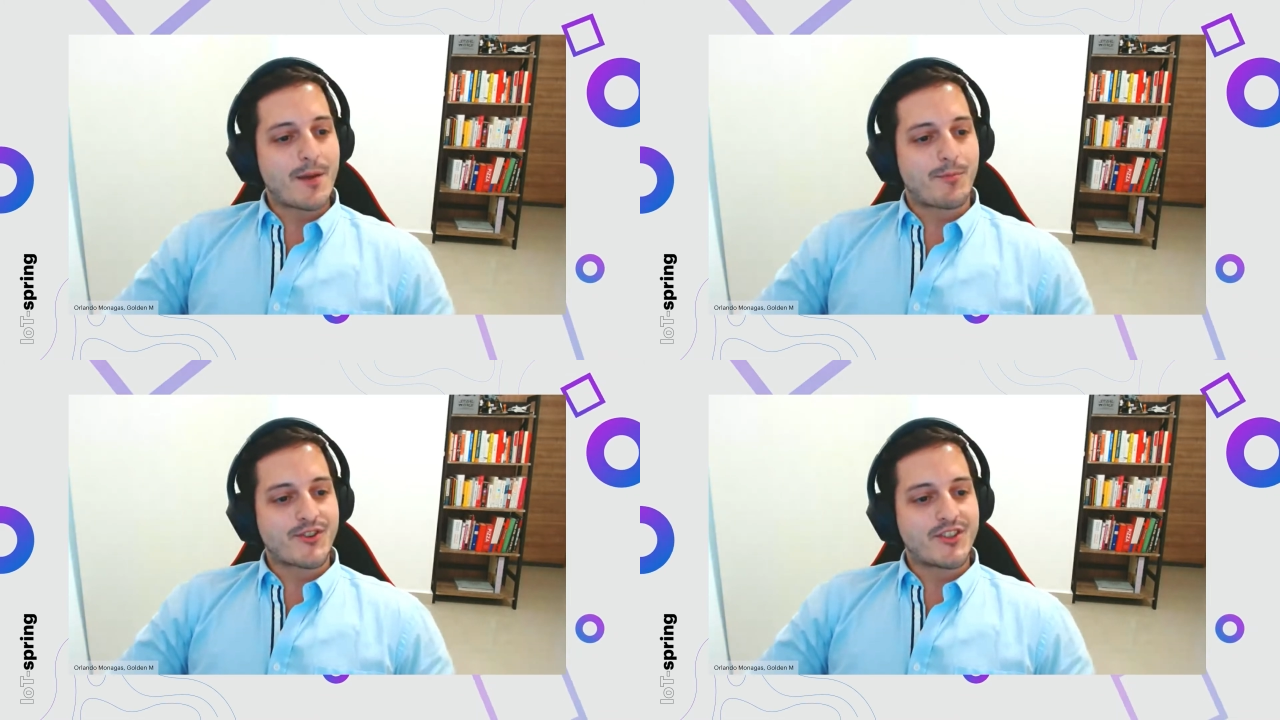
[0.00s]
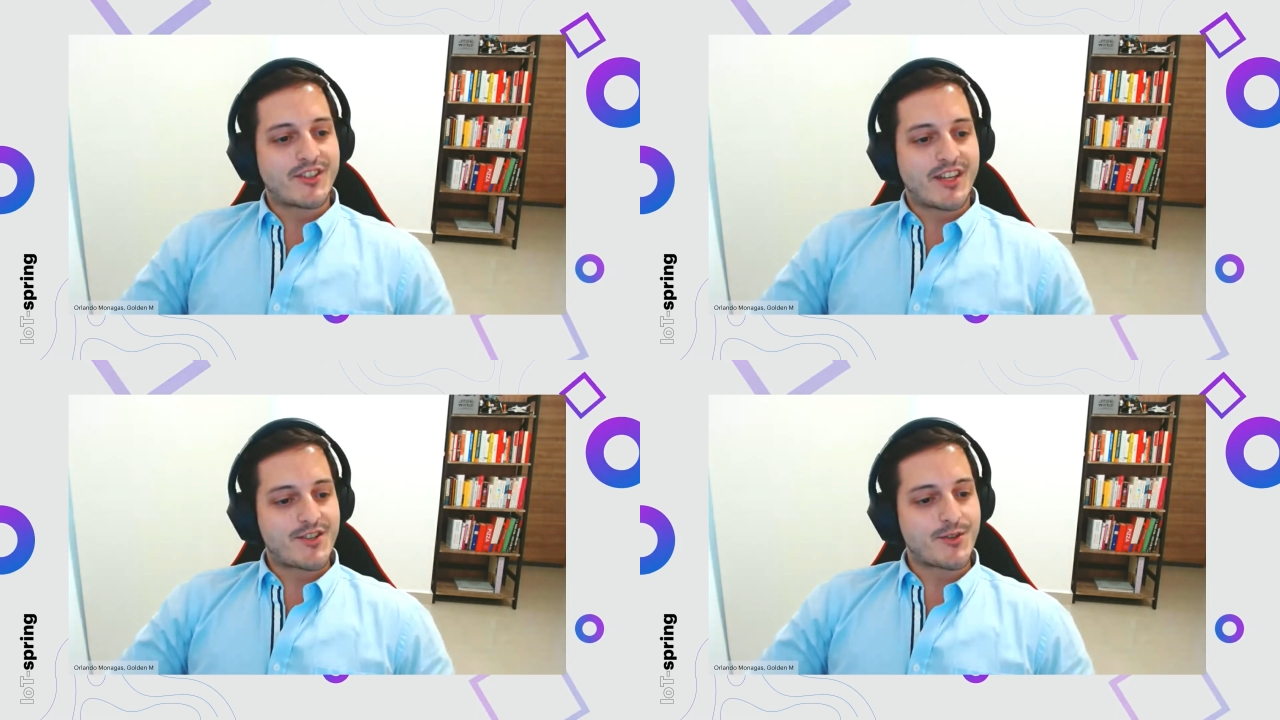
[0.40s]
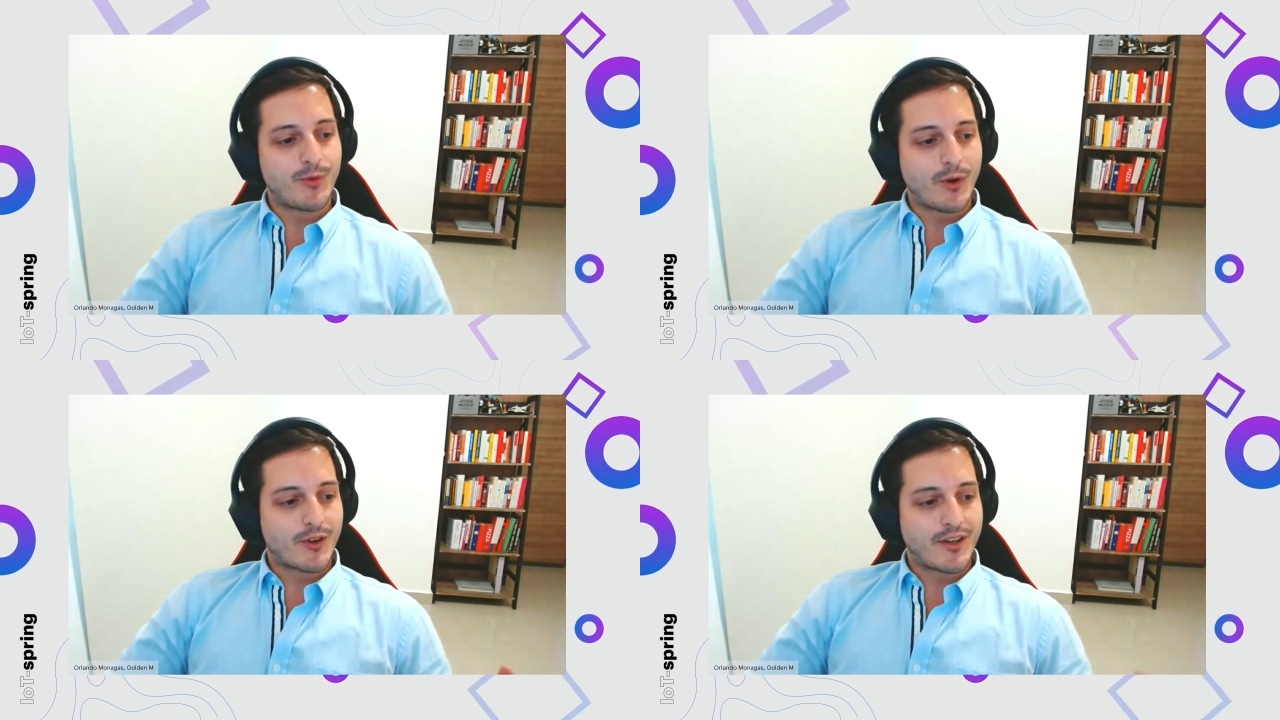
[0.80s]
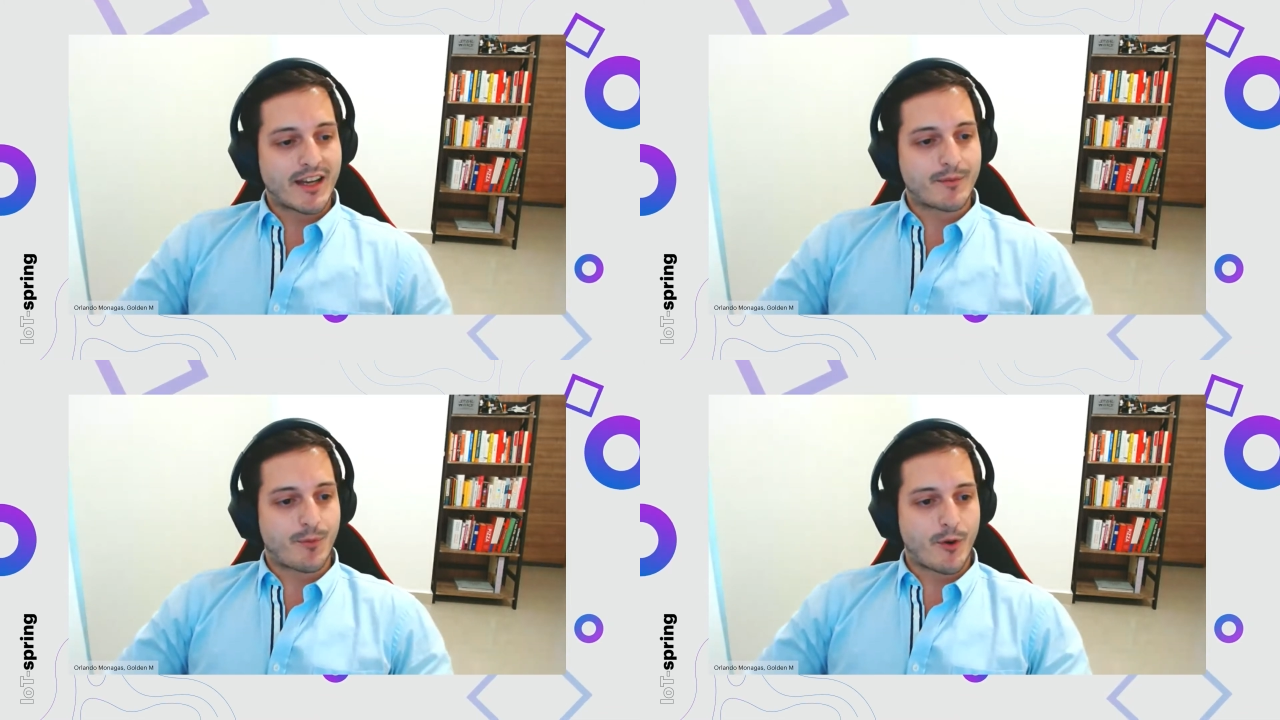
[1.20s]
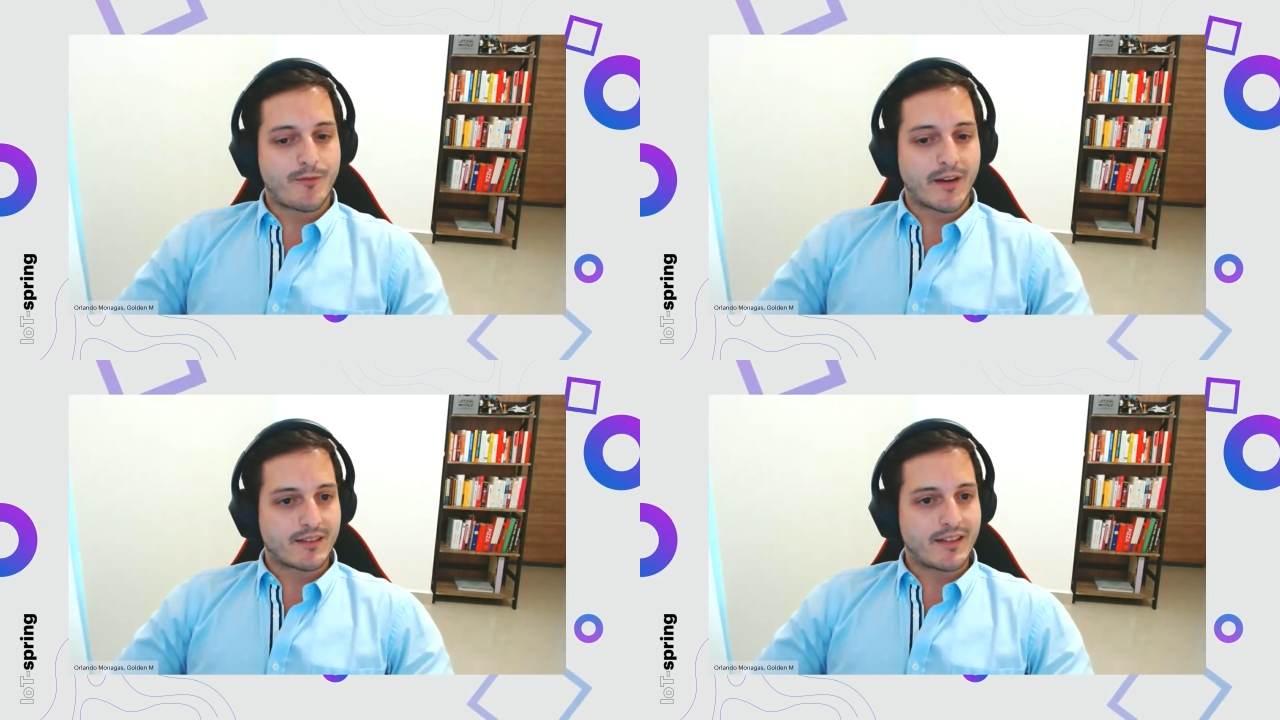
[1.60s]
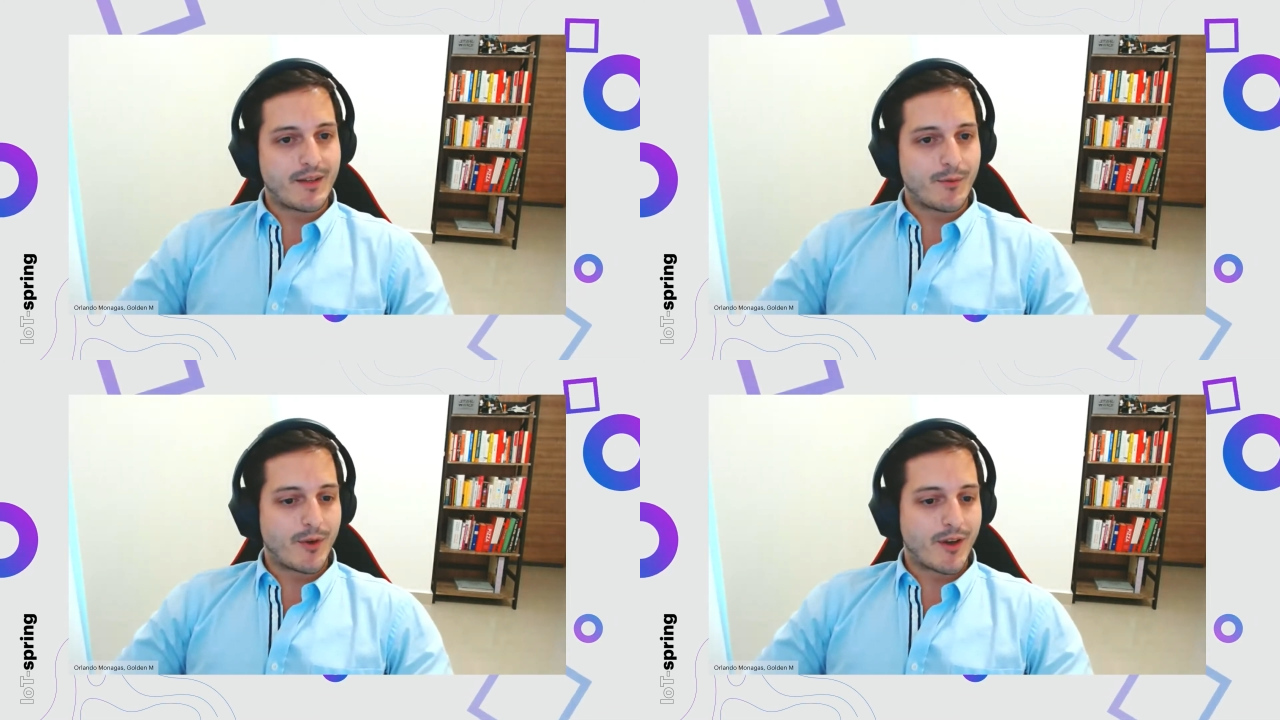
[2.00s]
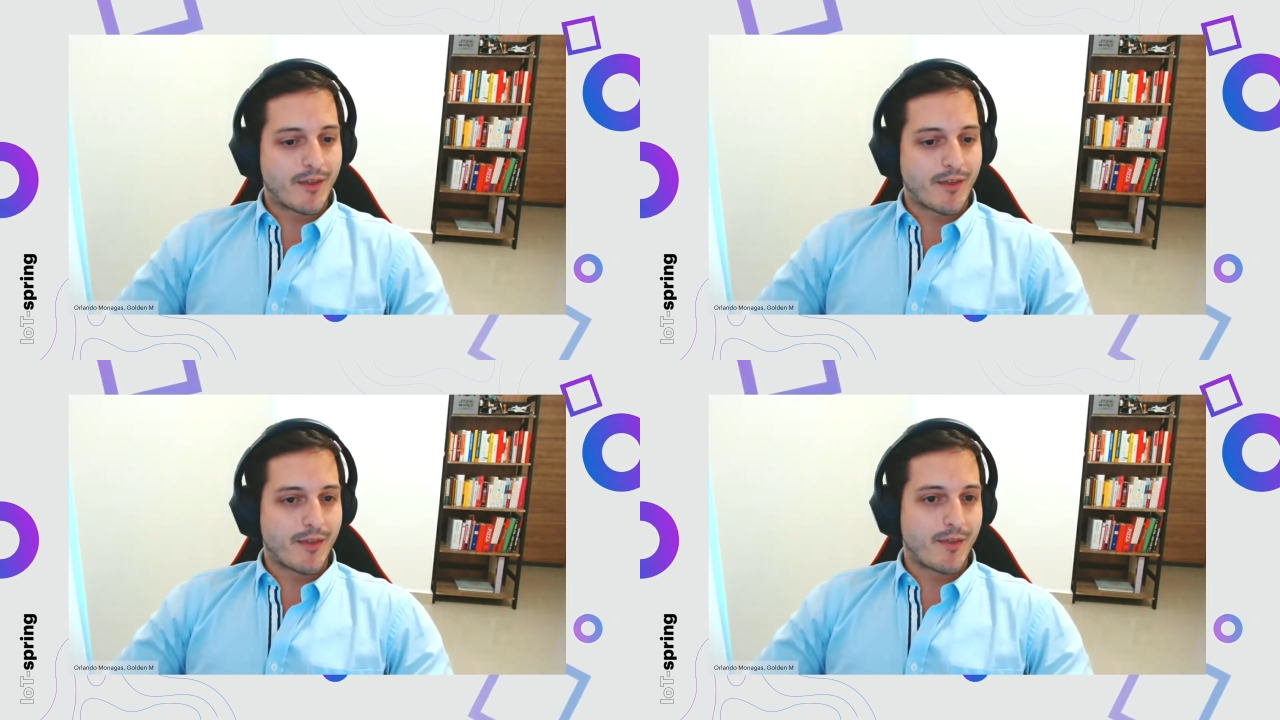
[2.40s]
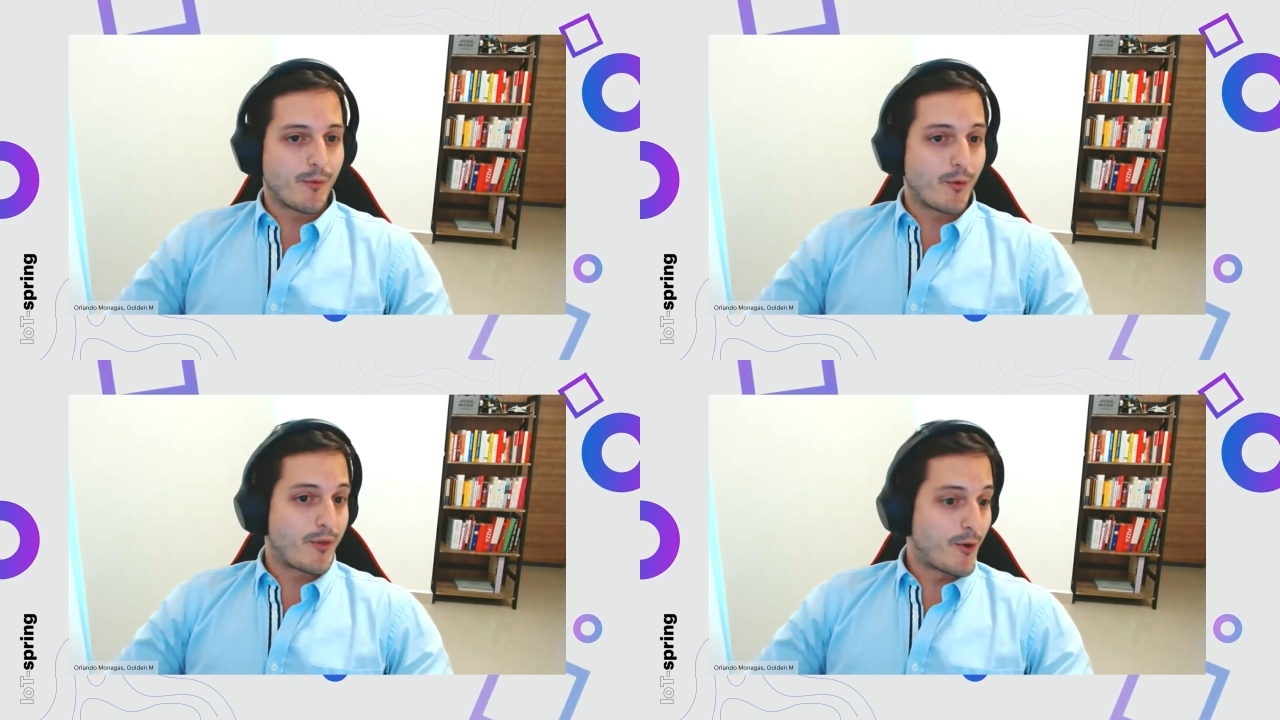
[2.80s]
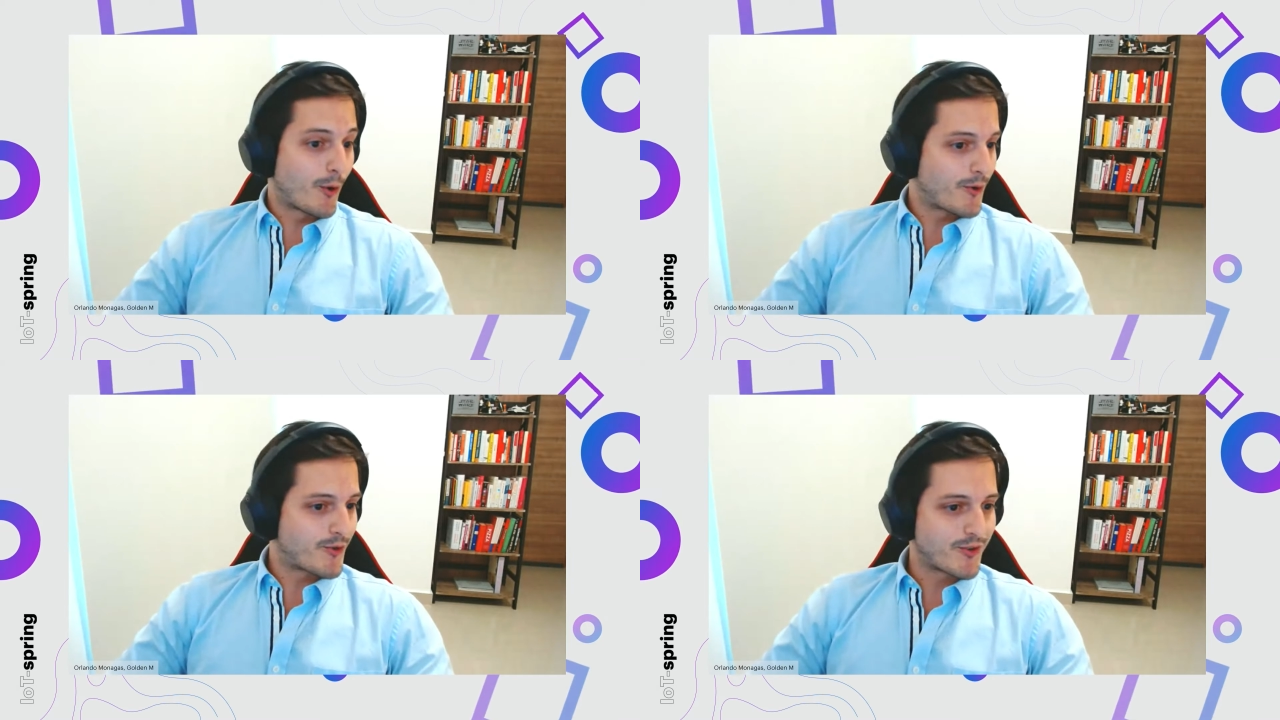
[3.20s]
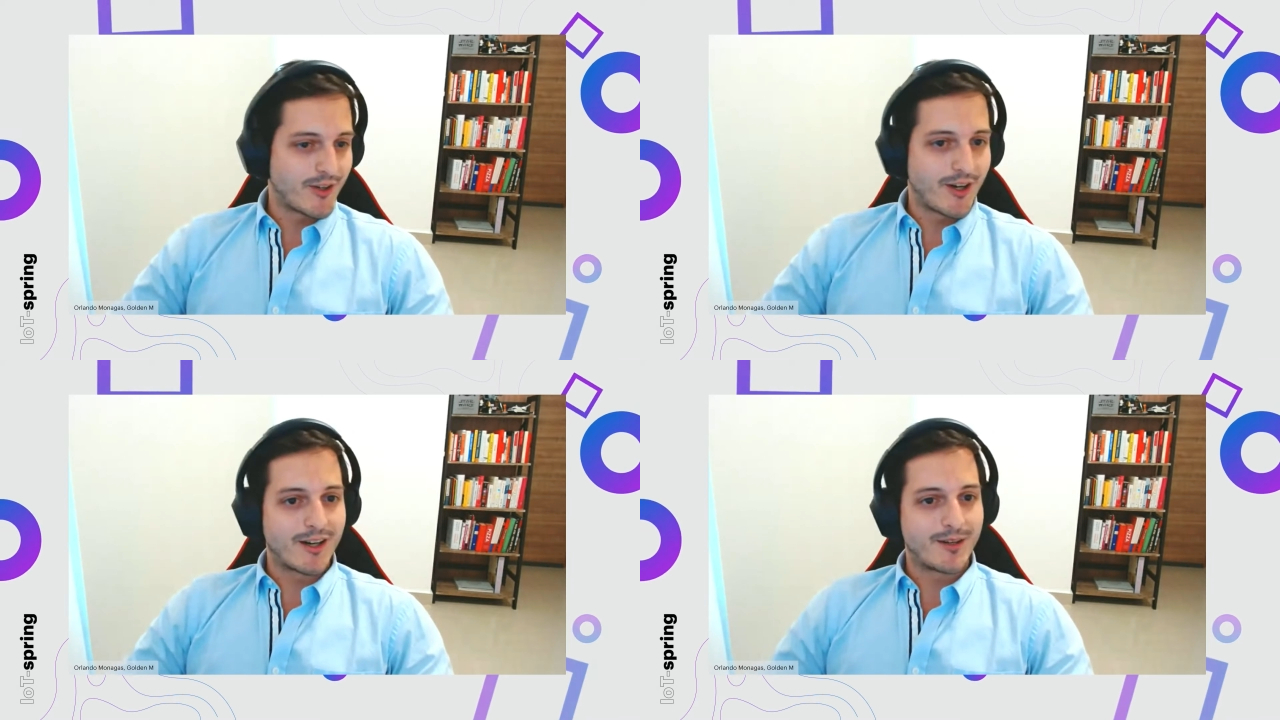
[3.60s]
my presentation will connect perfectly with yours.